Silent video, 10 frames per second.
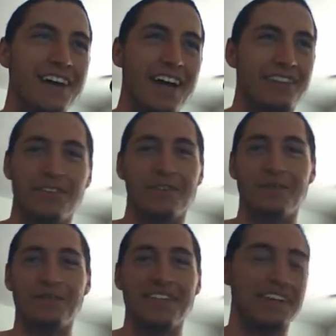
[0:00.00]
I don't know what
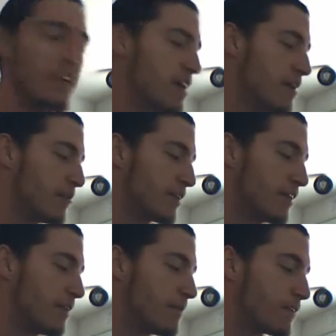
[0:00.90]
I'm saying. But,
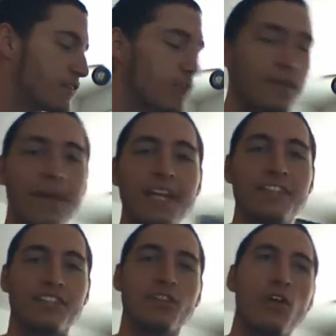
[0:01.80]
so he made
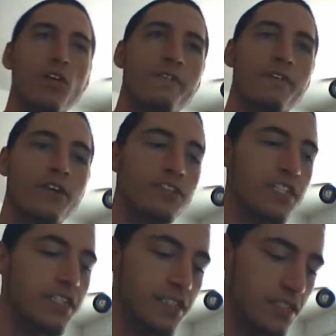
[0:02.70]
this longer
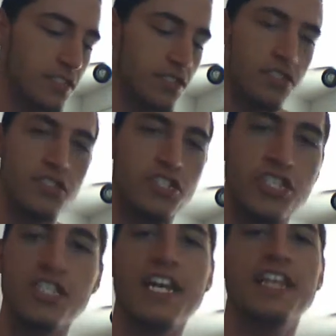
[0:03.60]
version
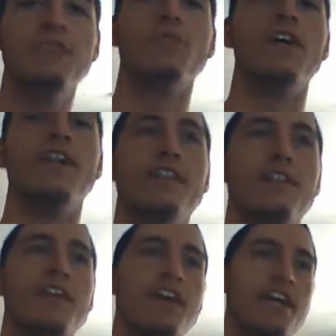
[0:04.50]
just like he wanted it.
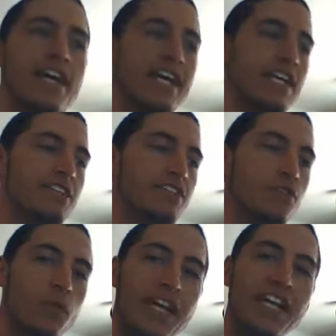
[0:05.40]
It's
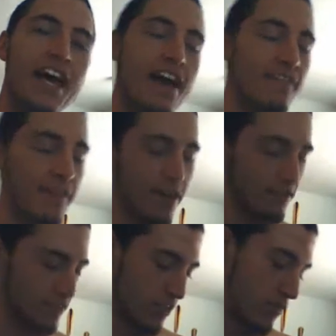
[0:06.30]
3.5
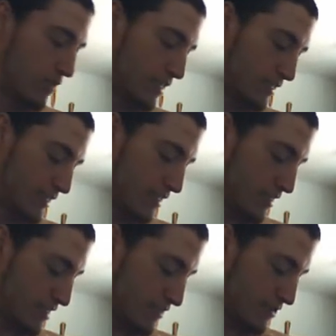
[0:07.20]
hours long, I think.
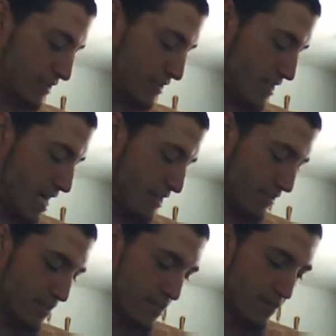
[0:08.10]
I
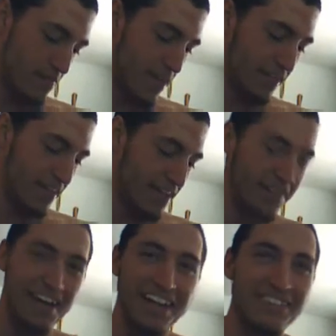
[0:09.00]
don't know, I didn't make it
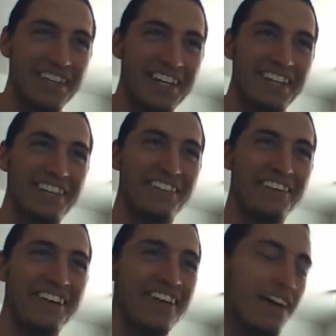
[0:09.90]
that
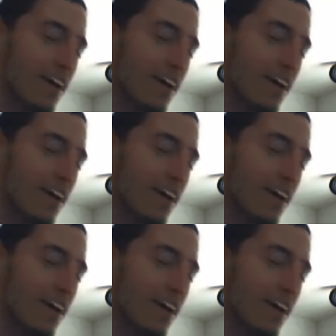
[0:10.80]
far.